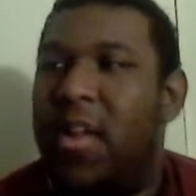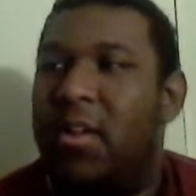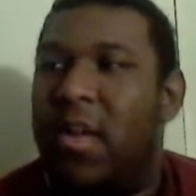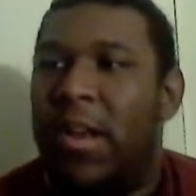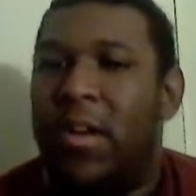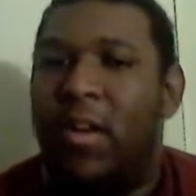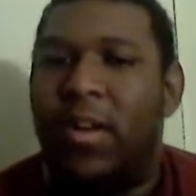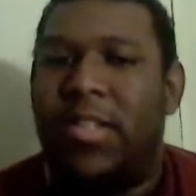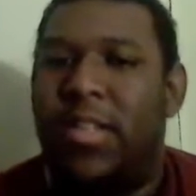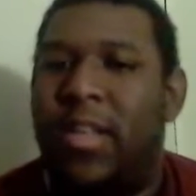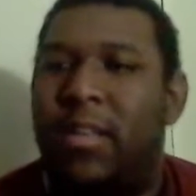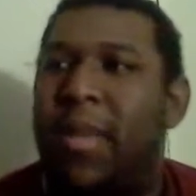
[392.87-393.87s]

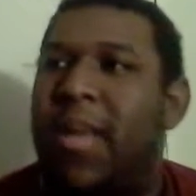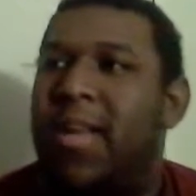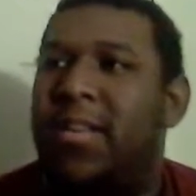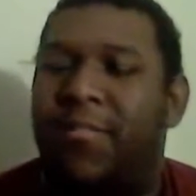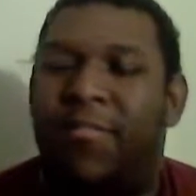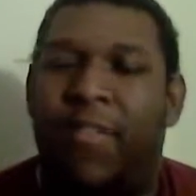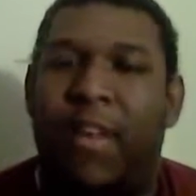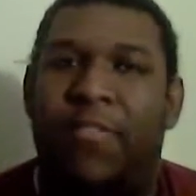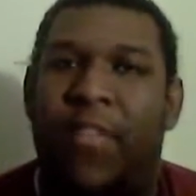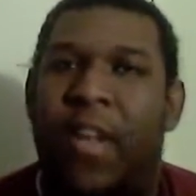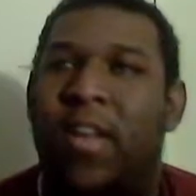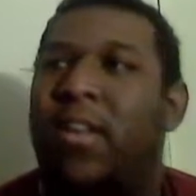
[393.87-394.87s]
acknowledging him as a friend,
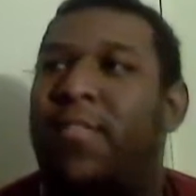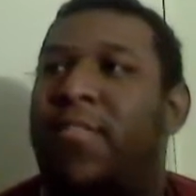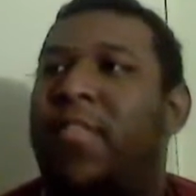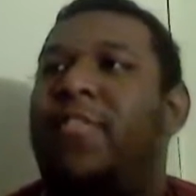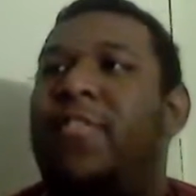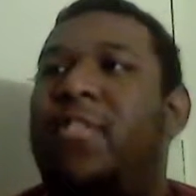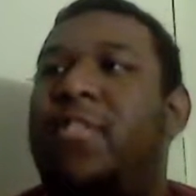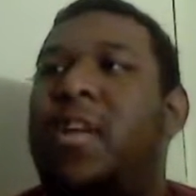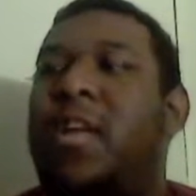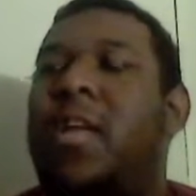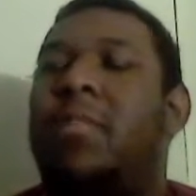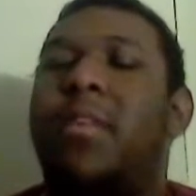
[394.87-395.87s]
finally for the first
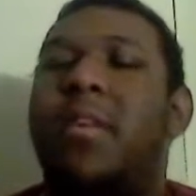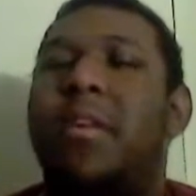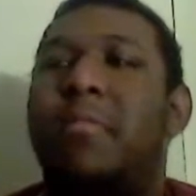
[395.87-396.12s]
time.